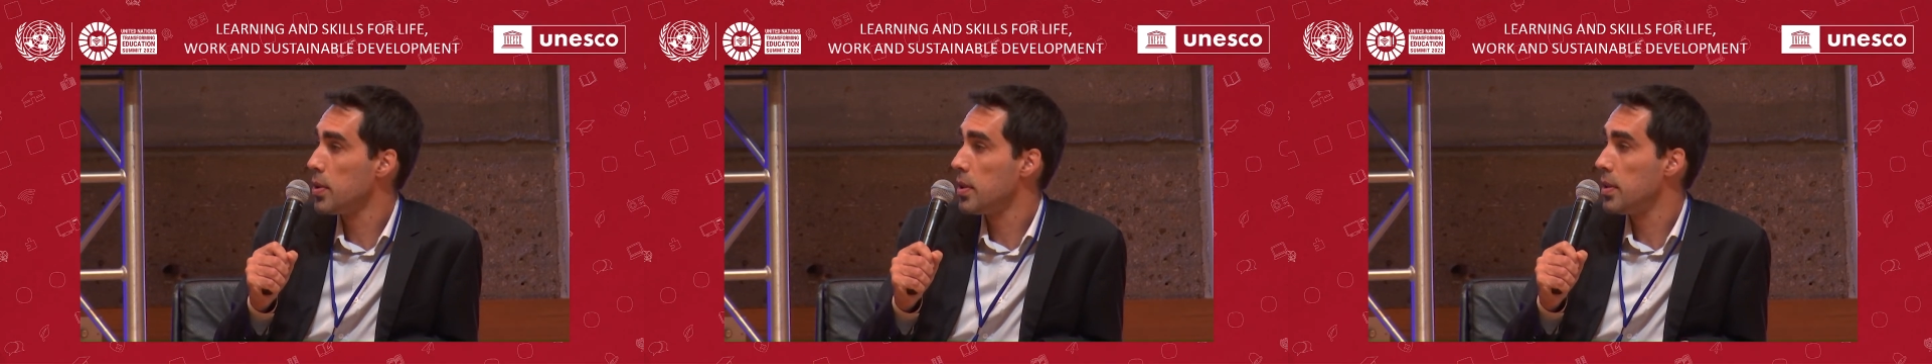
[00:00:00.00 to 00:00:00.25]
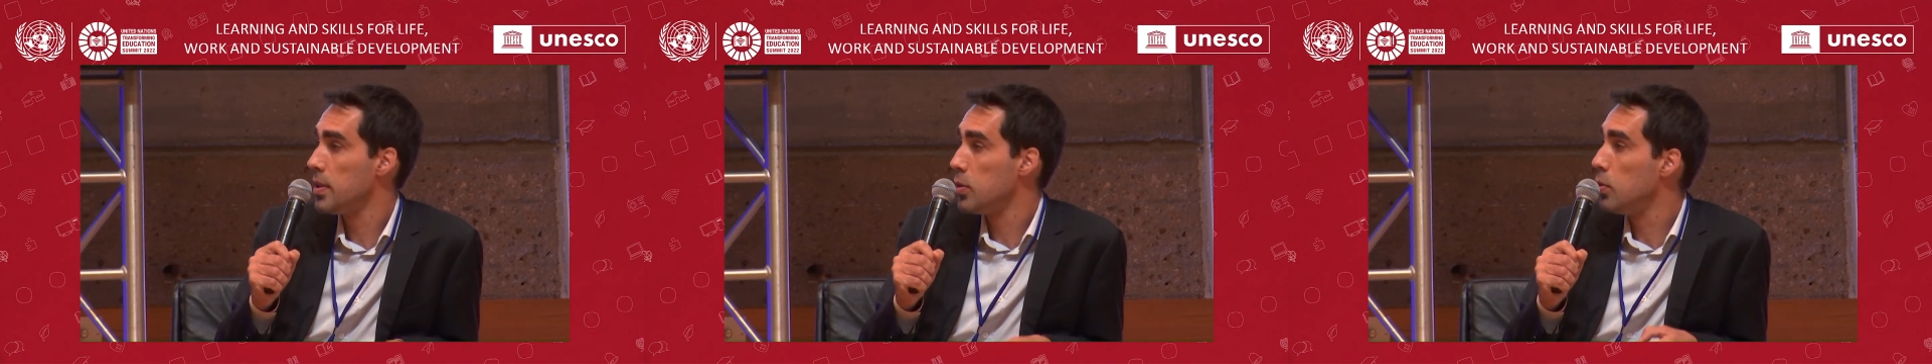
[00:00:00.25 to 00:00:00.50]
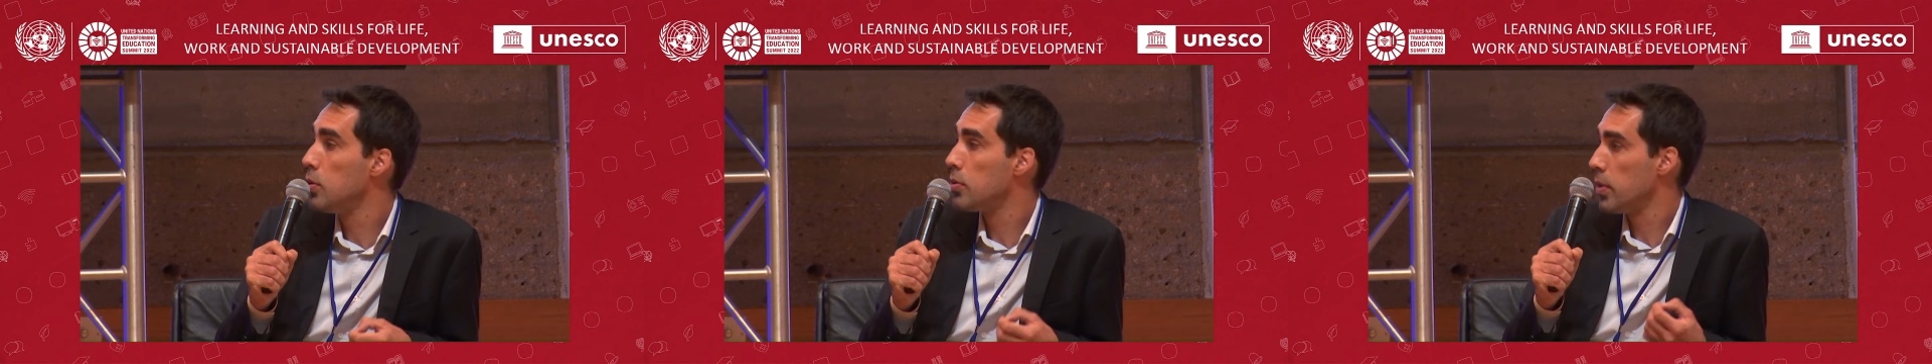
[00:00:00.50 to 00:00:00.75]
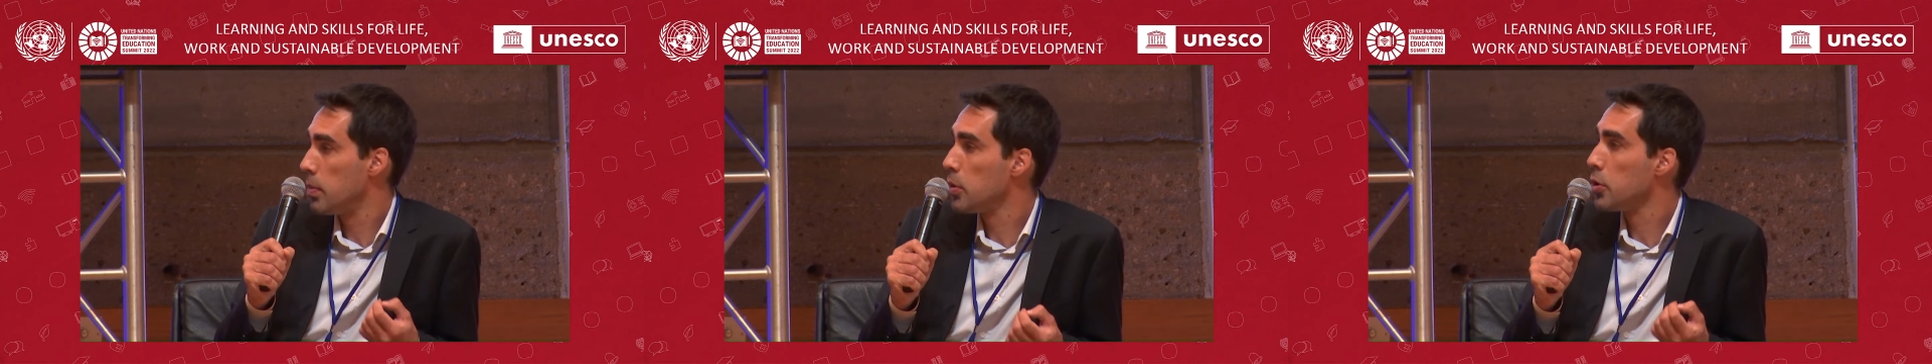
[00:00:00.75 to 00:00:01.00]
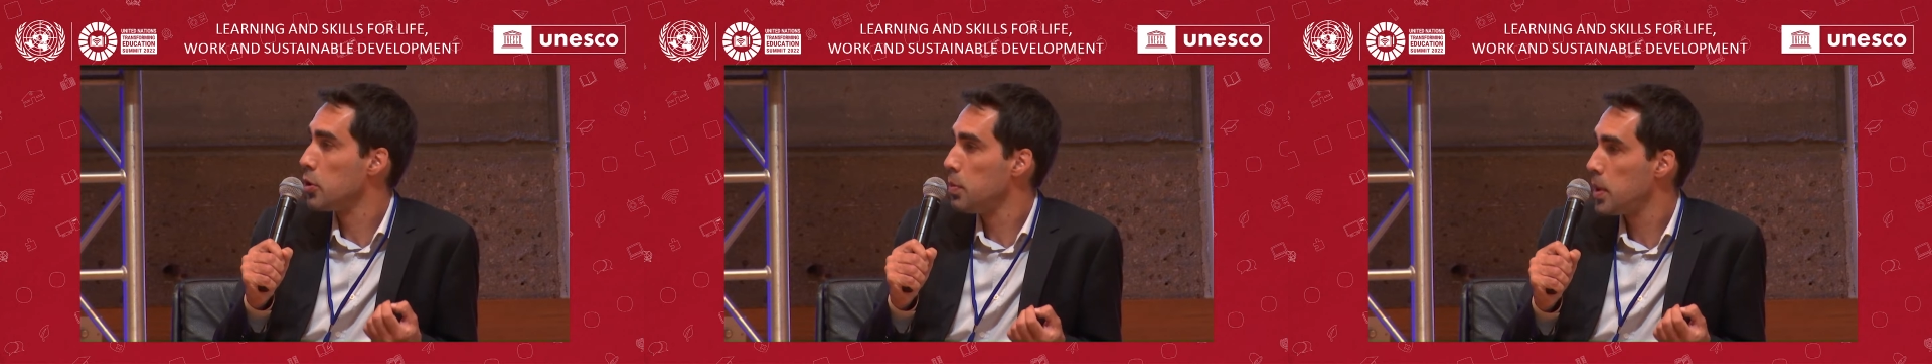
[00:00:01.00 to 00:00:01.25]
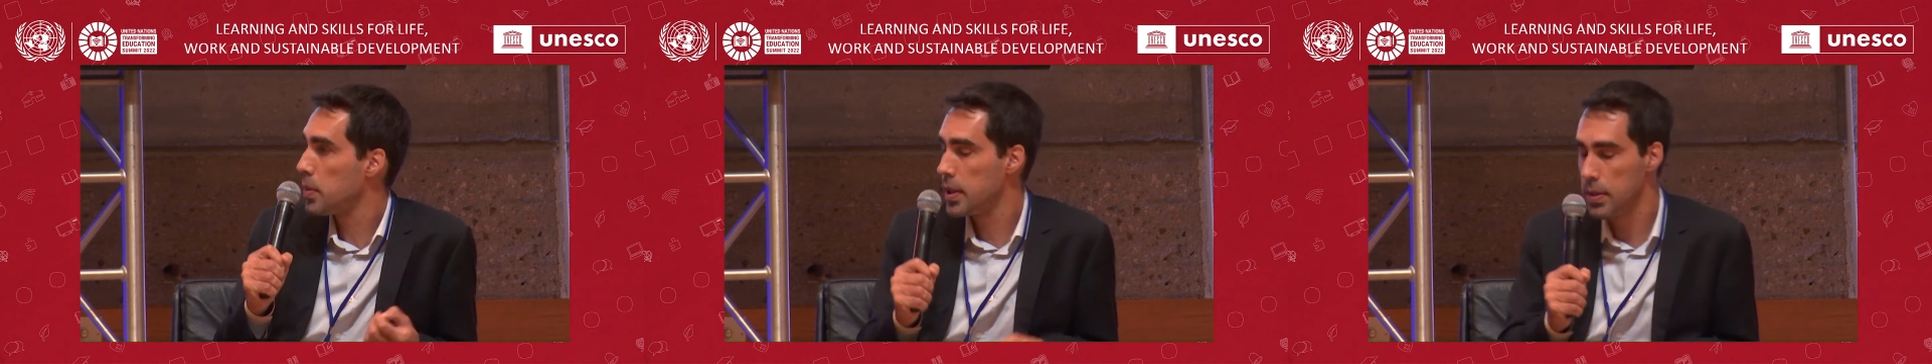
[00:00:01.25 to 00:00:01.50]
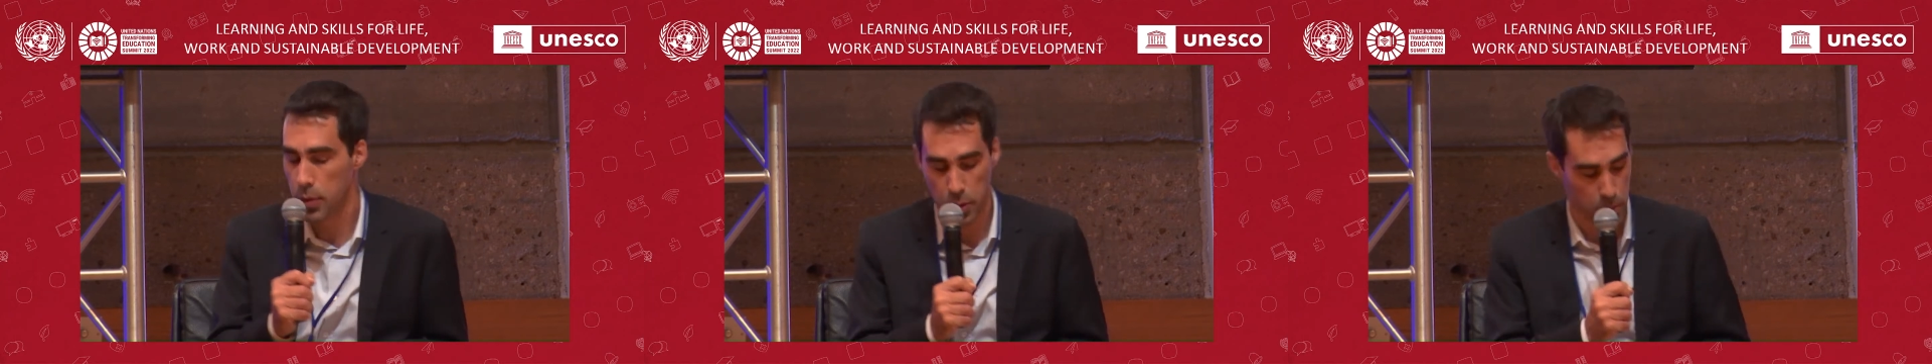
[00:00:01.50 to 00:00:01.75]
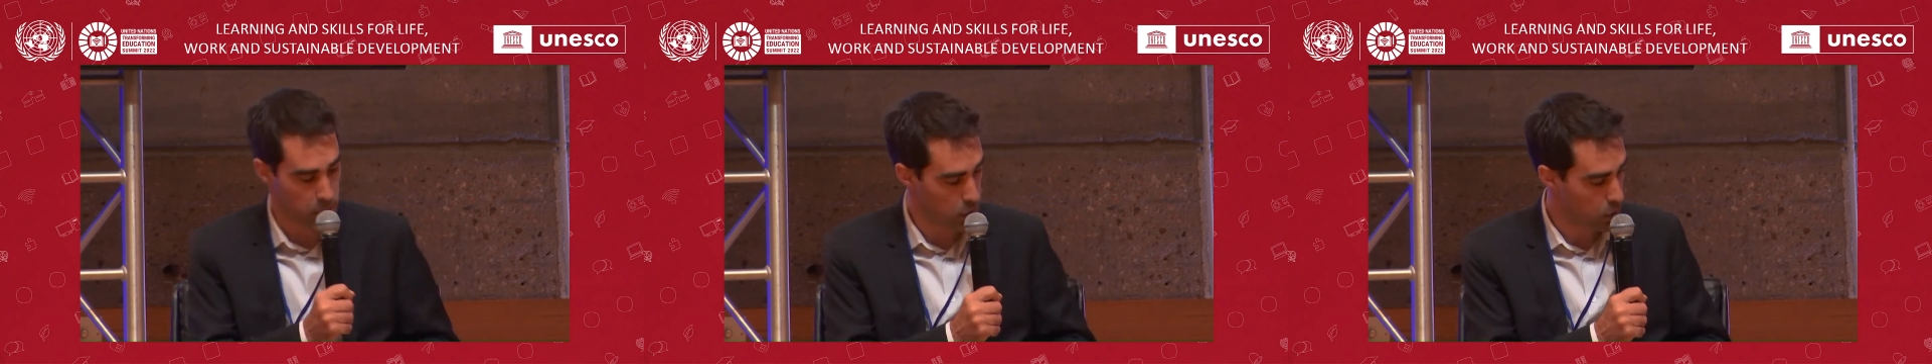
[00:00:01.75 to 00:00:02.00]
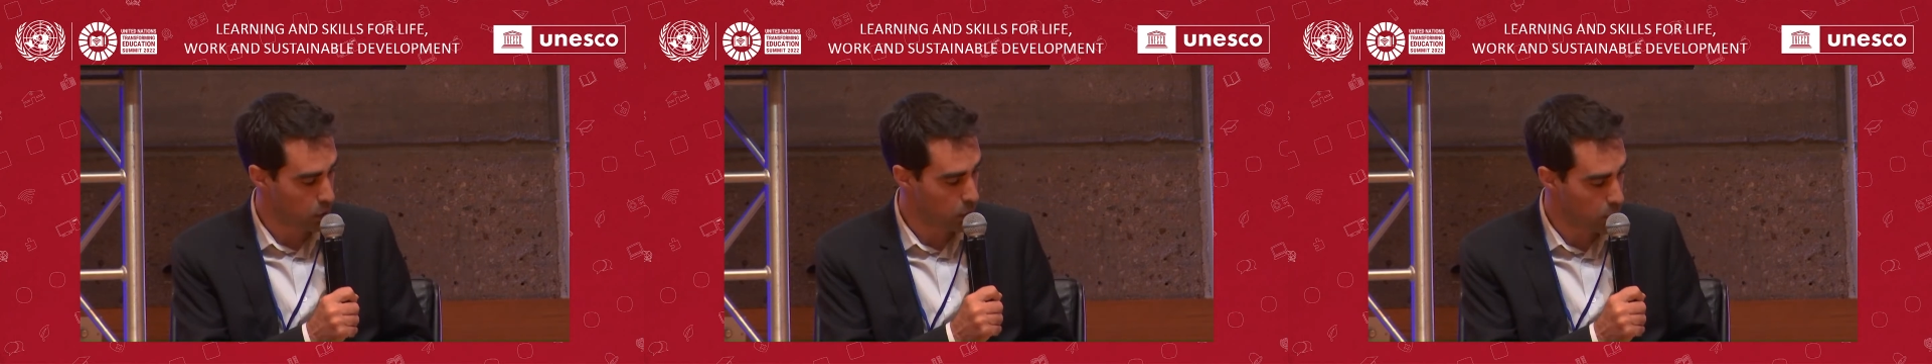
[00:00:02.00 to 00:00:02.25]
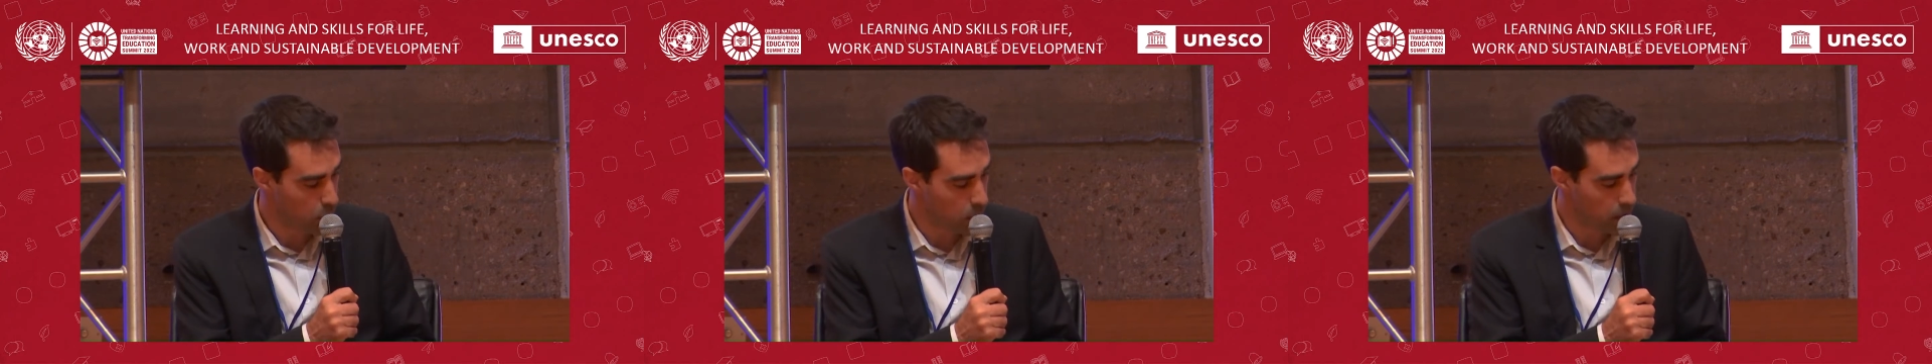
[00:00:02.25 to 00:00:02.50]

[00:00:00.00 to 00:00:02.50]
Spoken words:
Not only institutions that teach young people,